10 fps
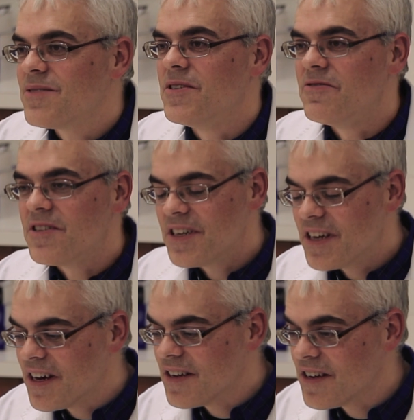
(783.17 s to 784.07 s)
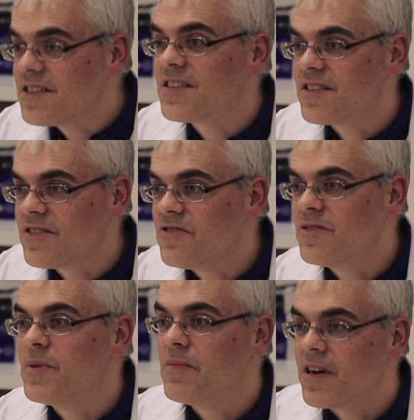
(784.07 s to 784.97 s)
It's been really nice to get to know
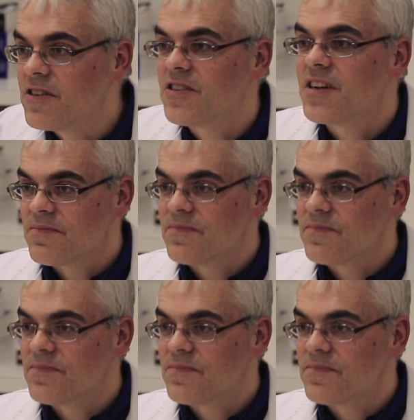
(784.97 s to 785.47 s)
you a bit better, John.